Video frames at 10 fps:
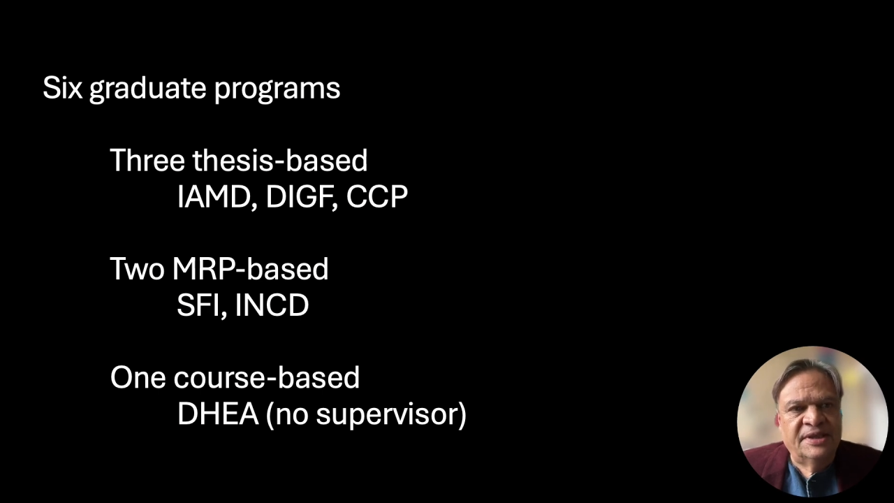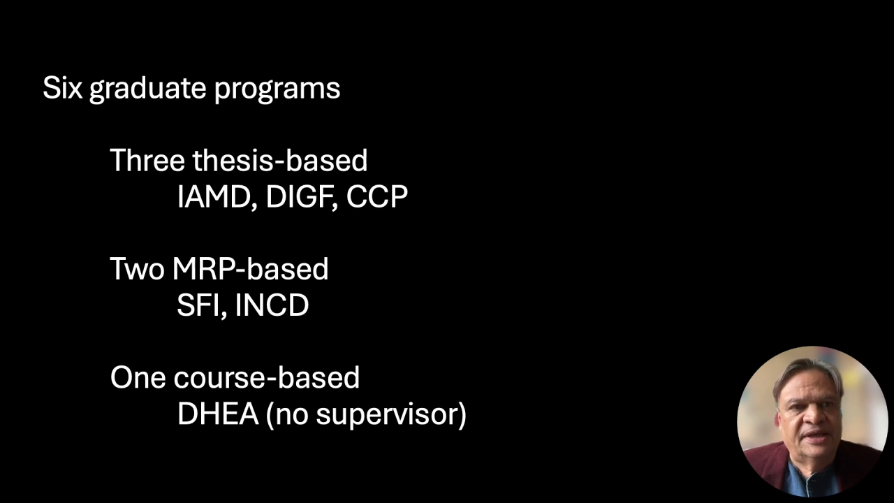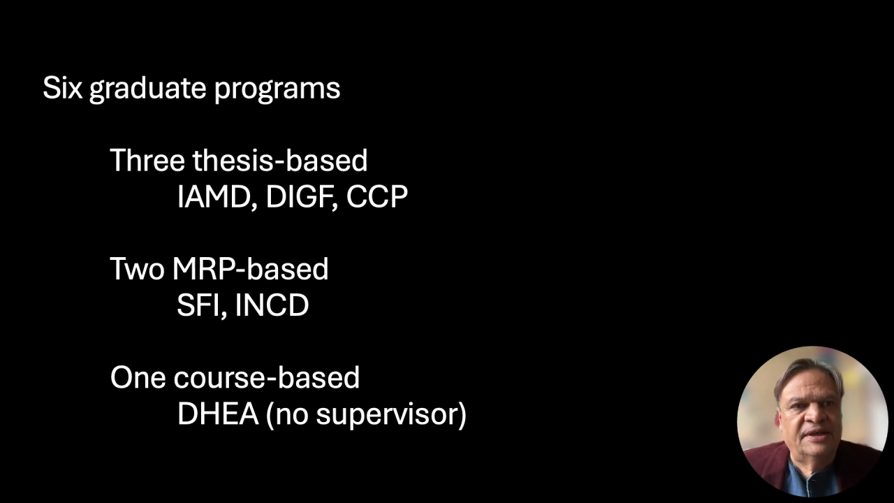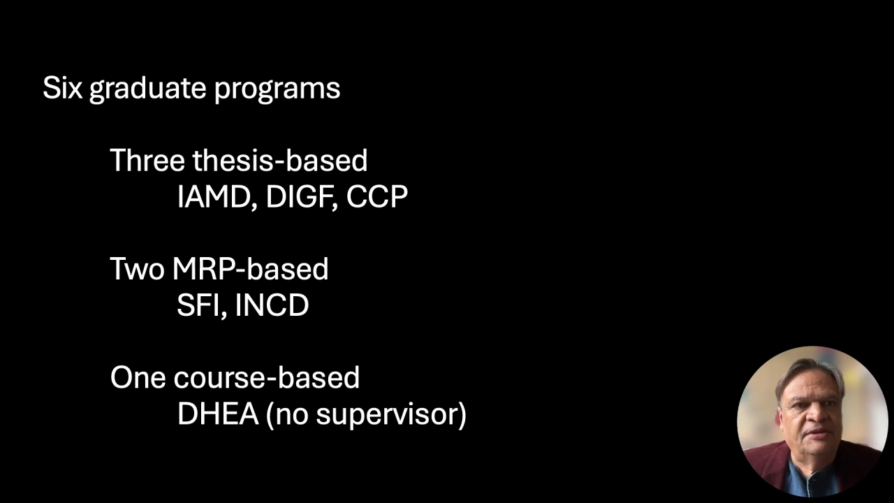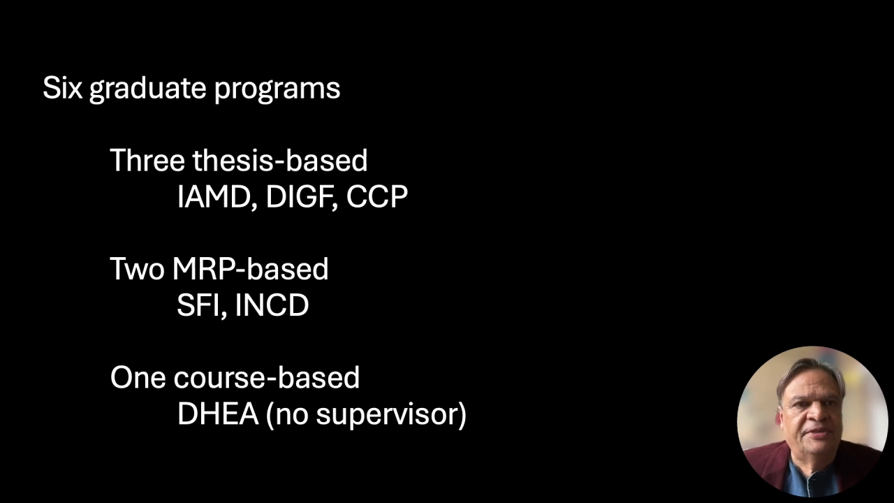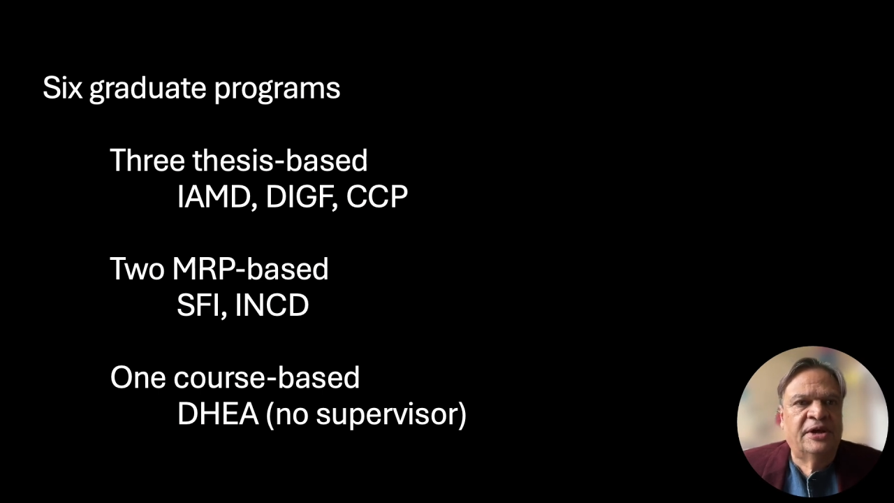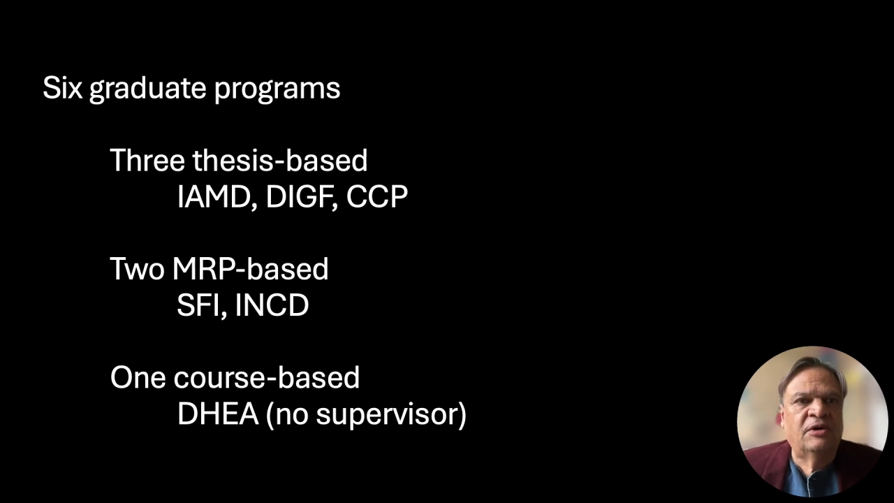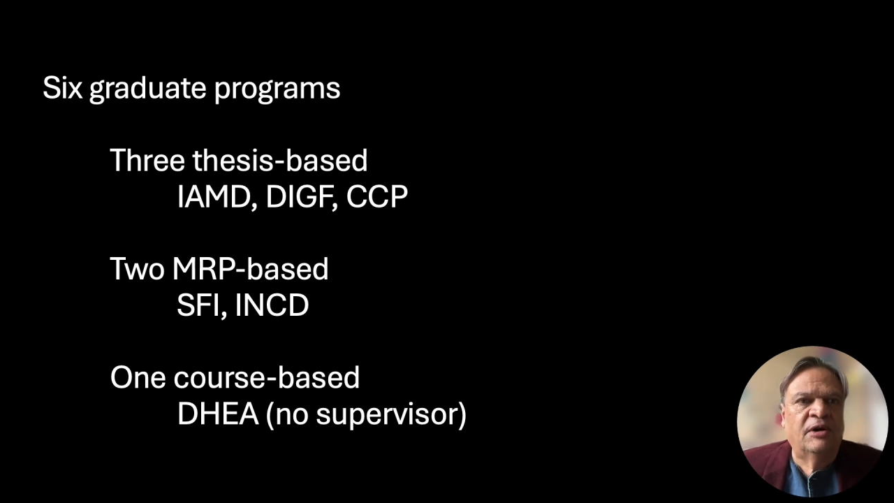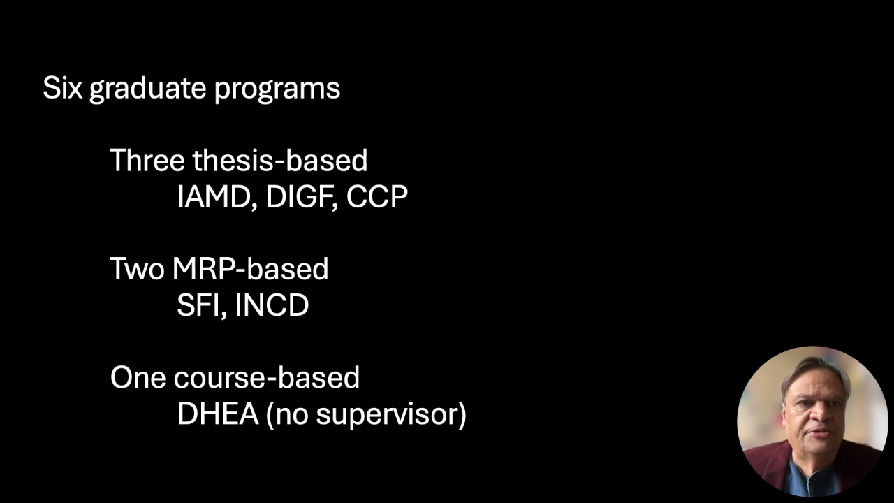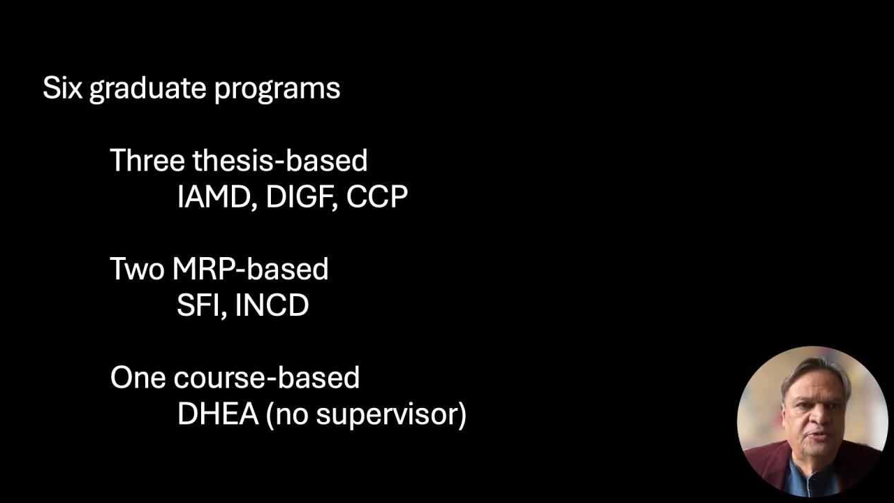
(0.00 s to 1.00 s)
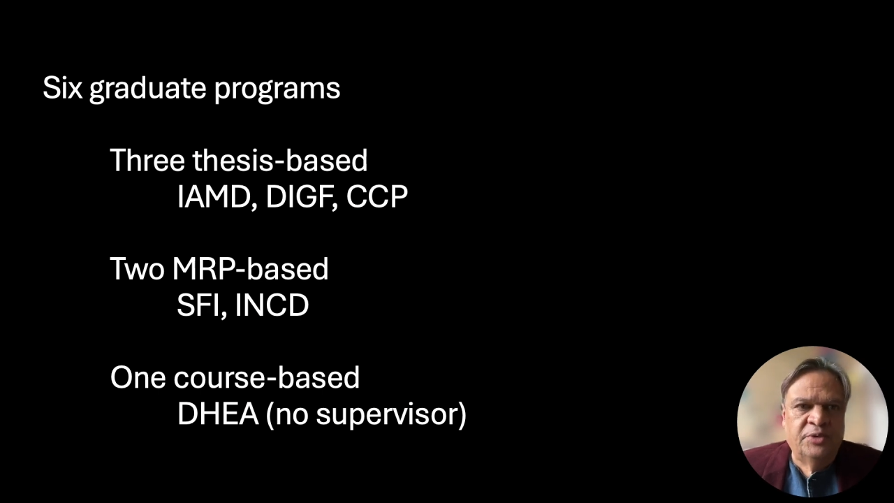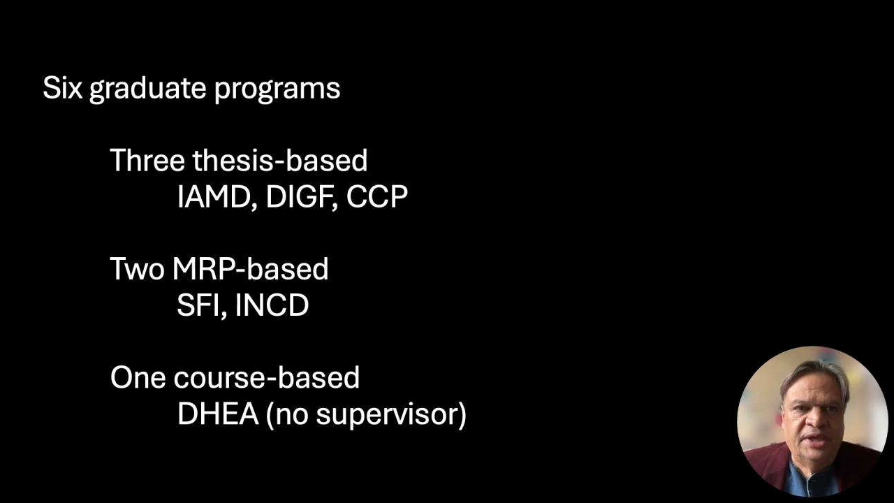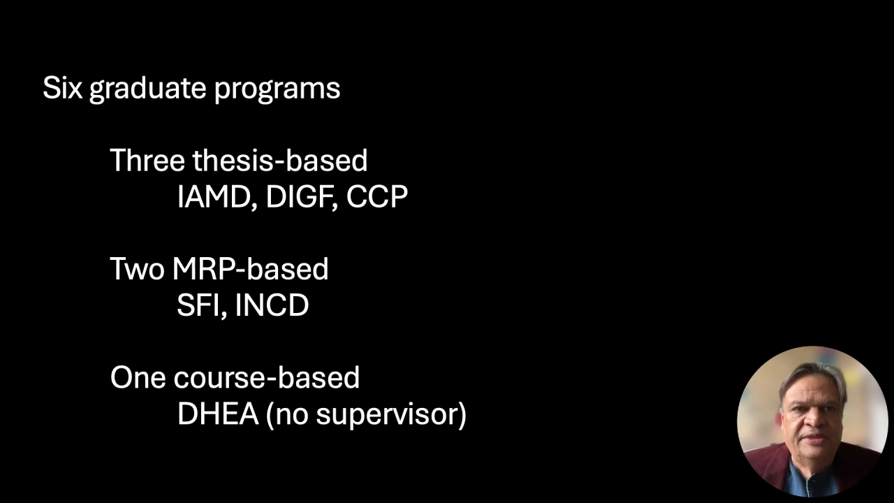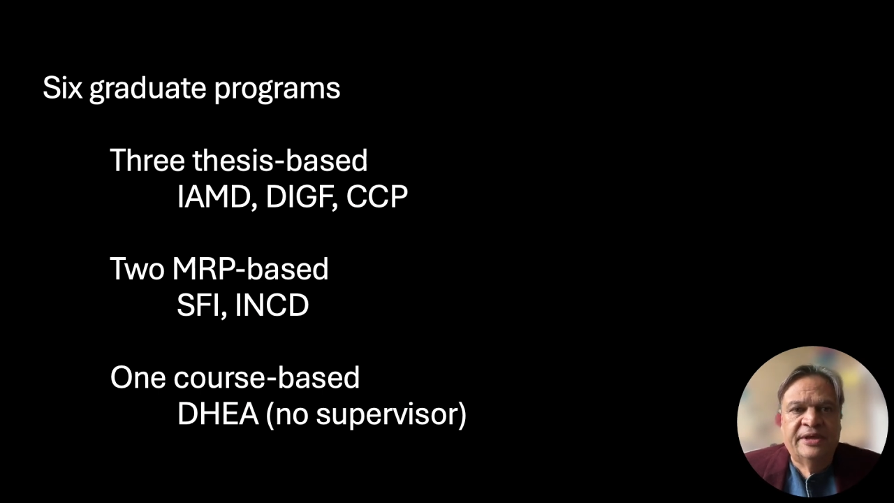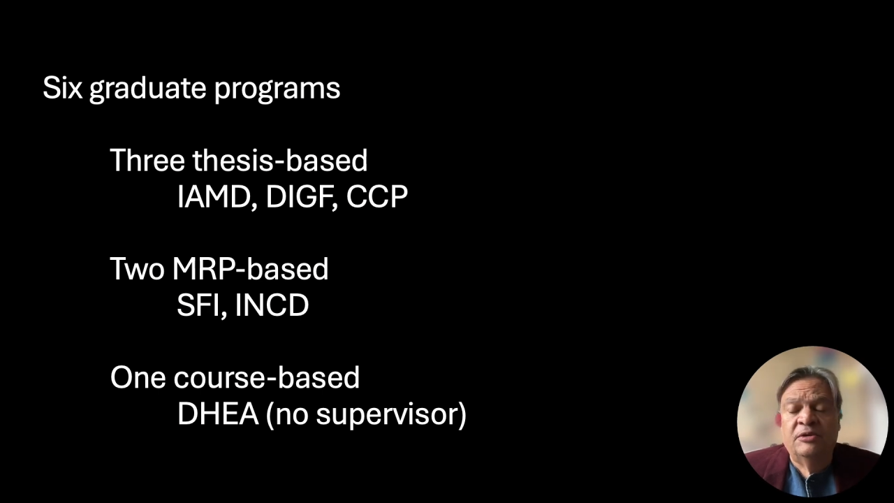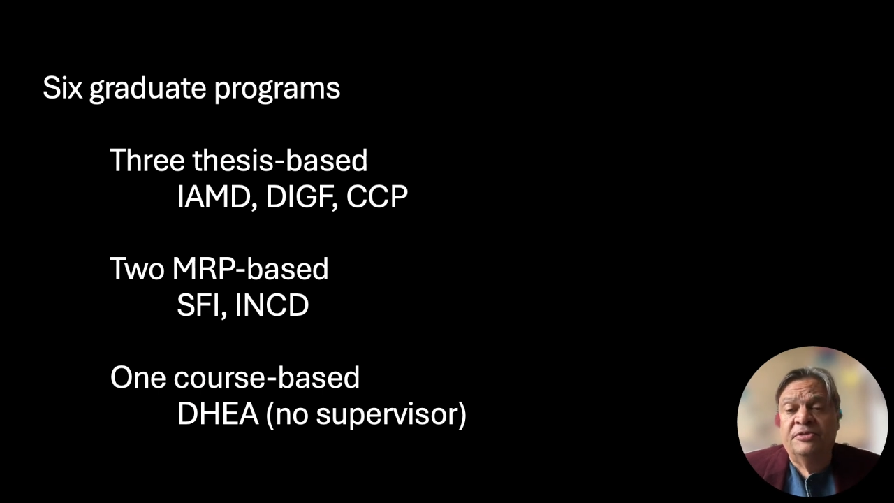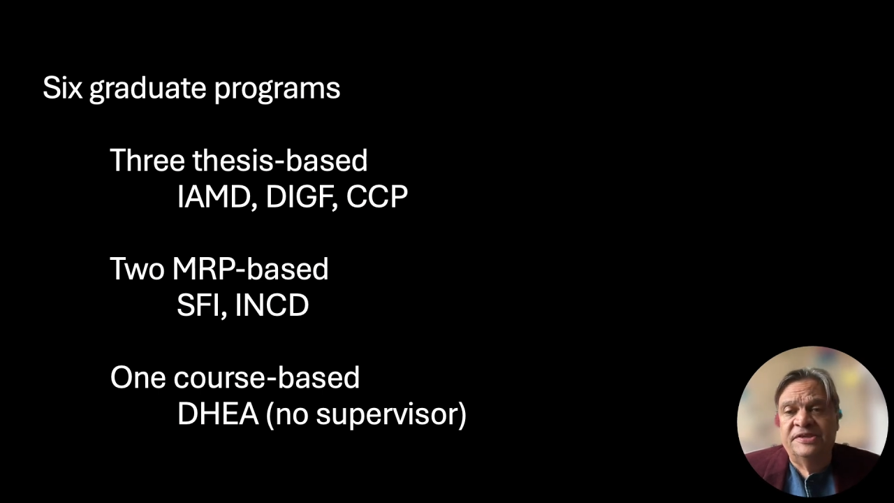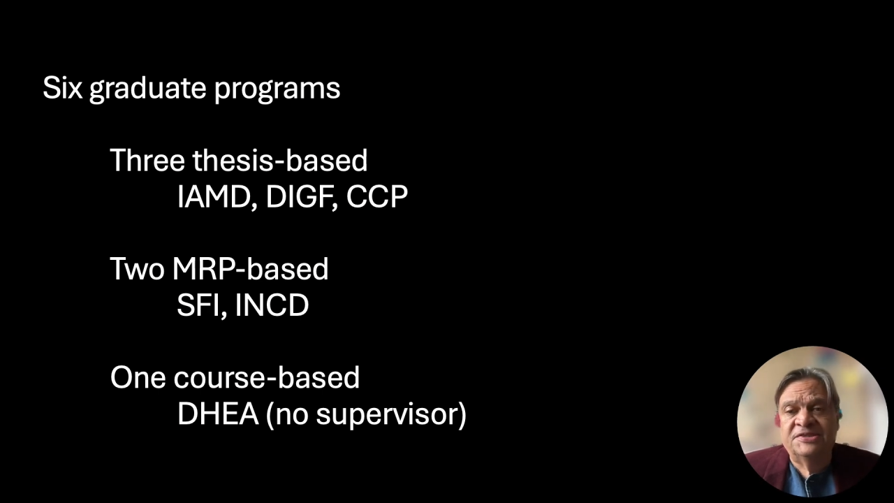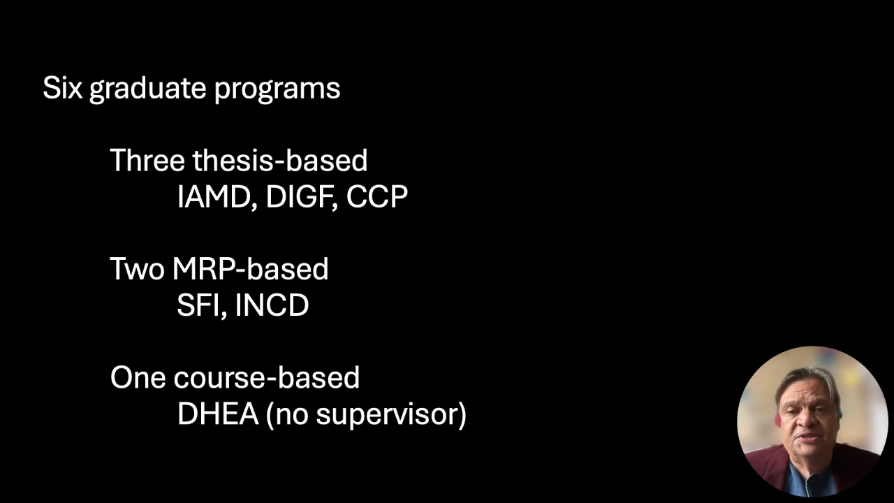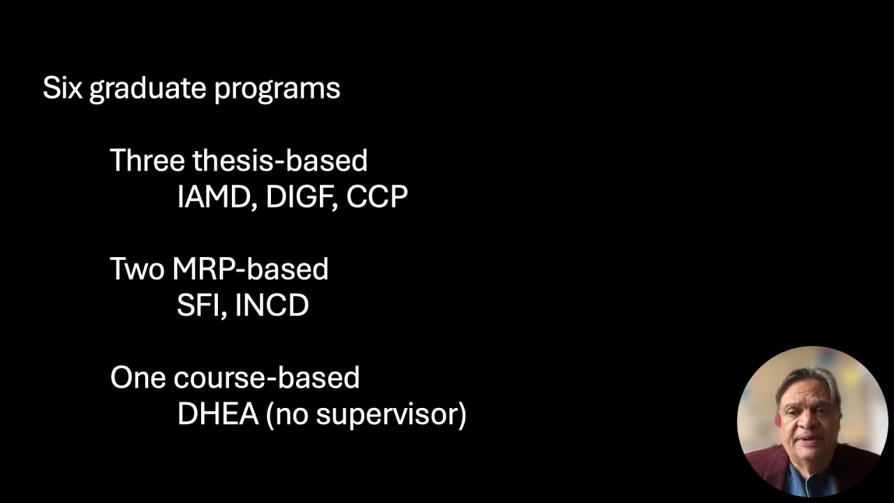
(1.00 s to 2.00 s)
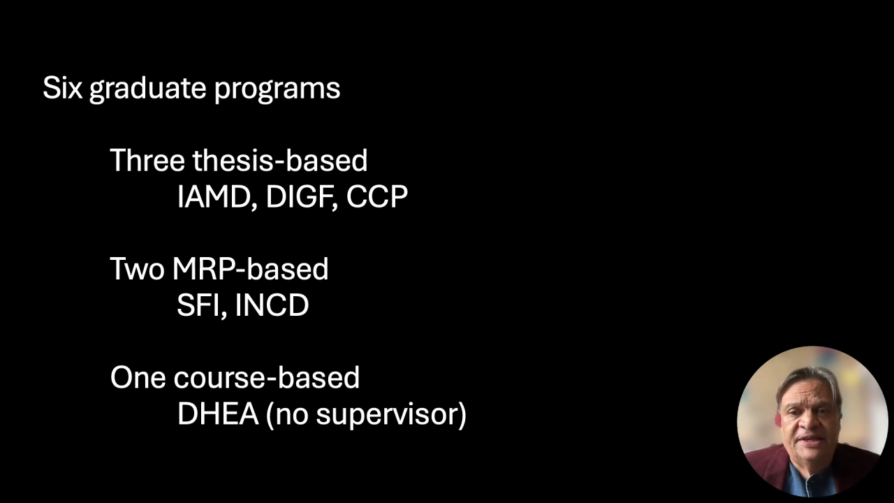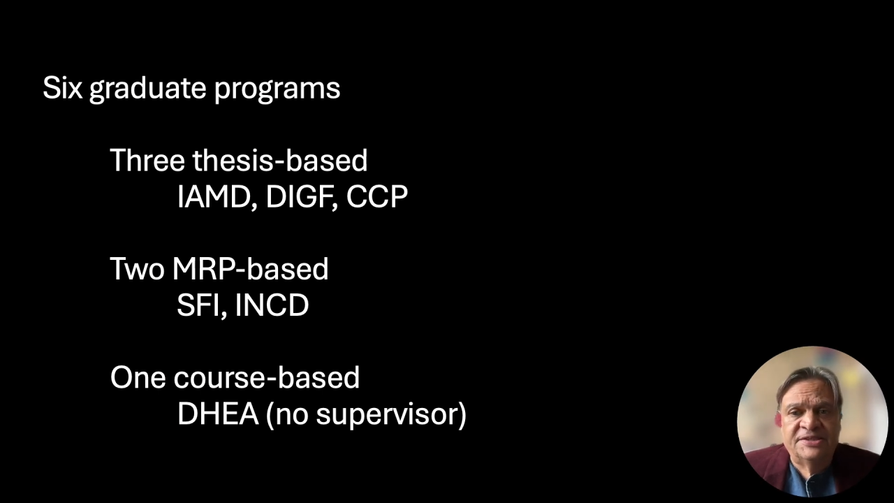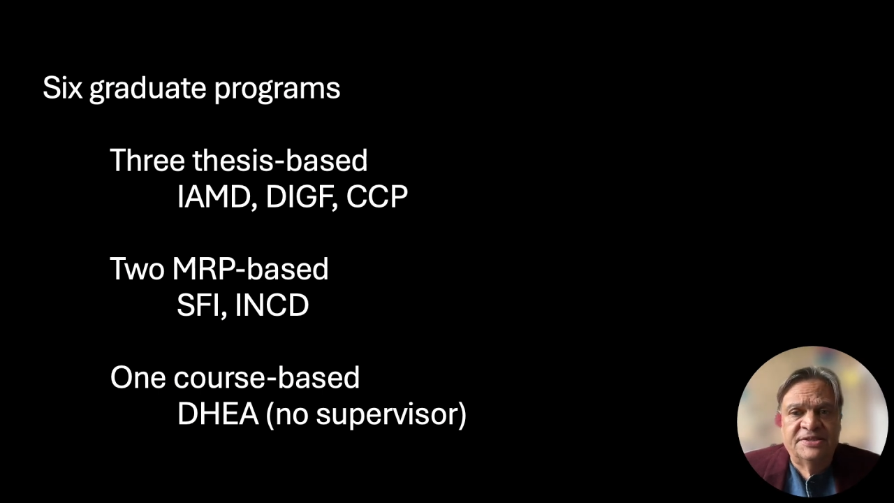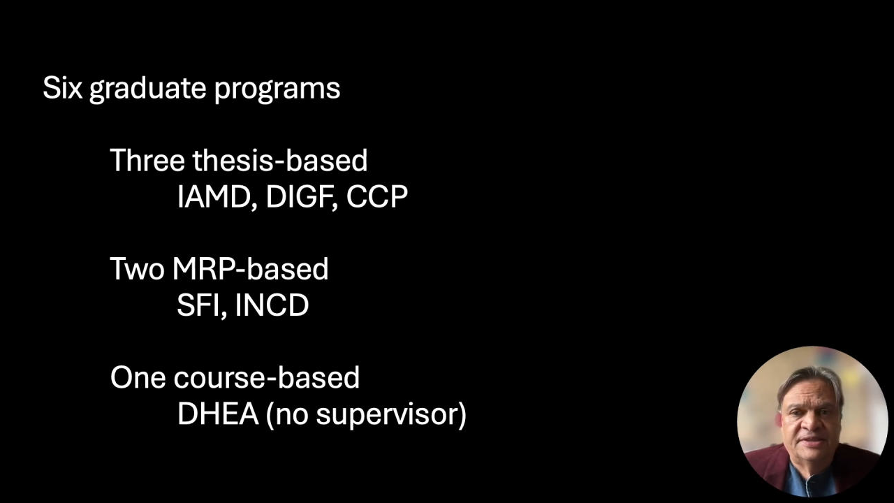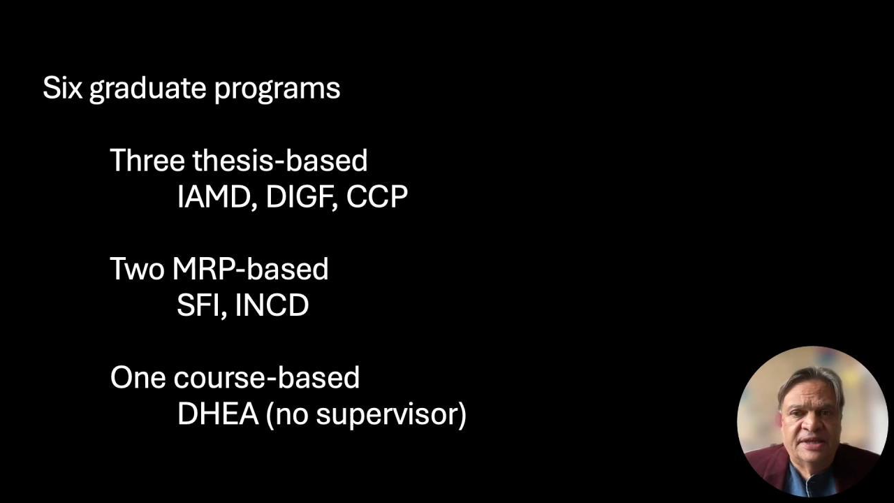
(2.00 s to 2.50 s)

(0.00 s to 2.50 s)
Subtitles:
There are 3 that are thesis-based.